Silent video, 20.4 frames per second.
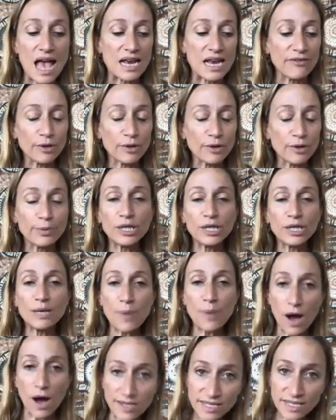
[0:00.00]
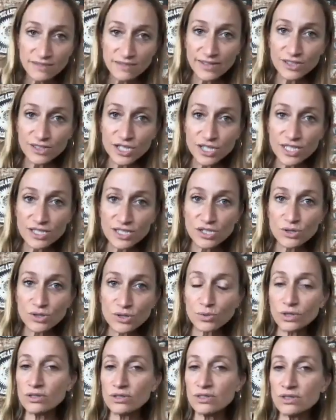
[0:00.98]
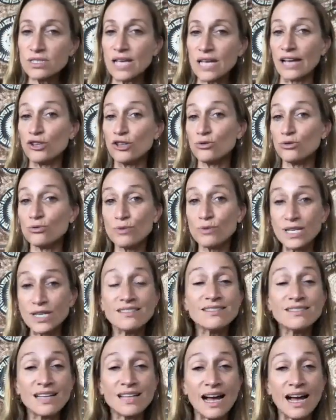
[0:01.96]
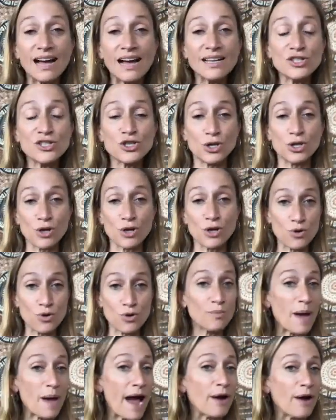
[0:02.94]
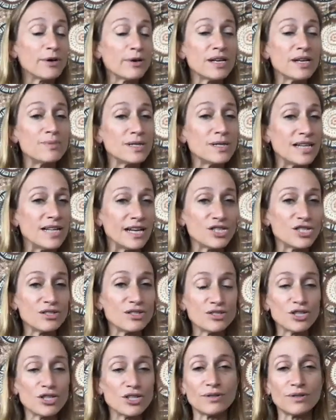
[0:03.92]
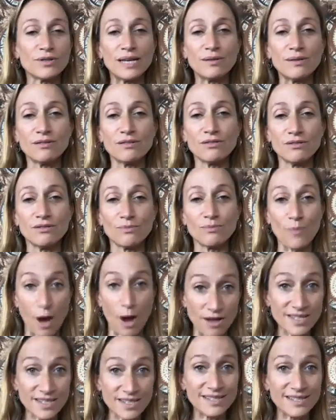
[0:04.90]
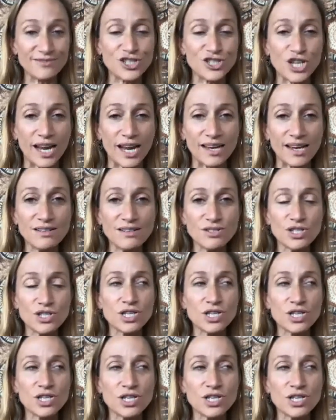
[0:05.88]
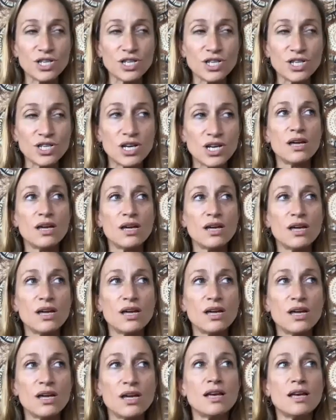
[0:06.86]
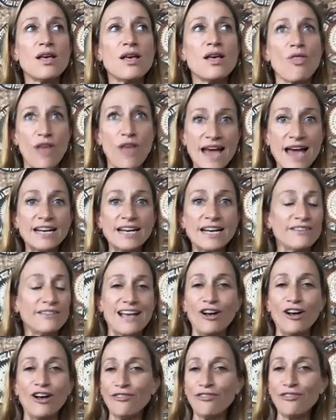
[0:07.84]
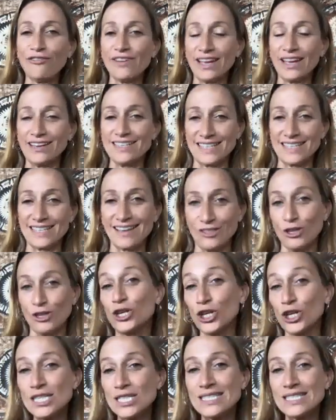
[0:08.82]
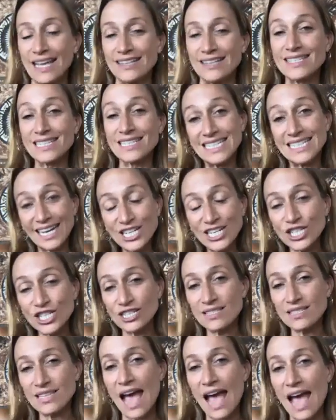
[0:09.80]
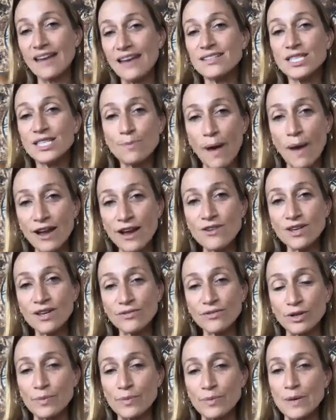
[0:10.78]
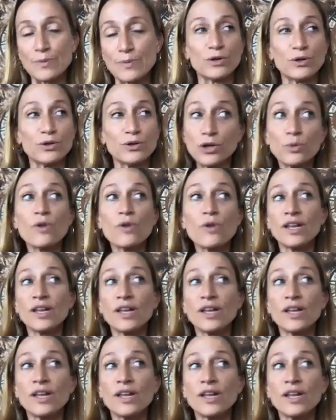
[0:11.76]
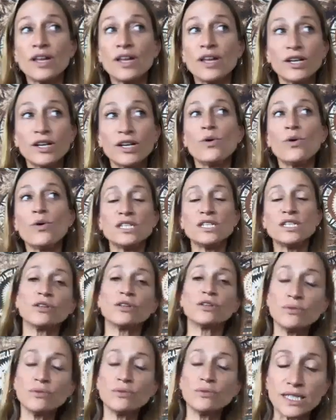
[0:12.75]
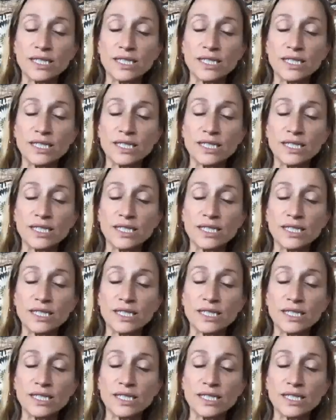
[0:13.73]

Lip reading: And if you're putting positive energy into the world and you realize your own power and potential to create positive change, that in and of itself is, in a good sense, contagious and inspiring for people who will then go on and do their own work.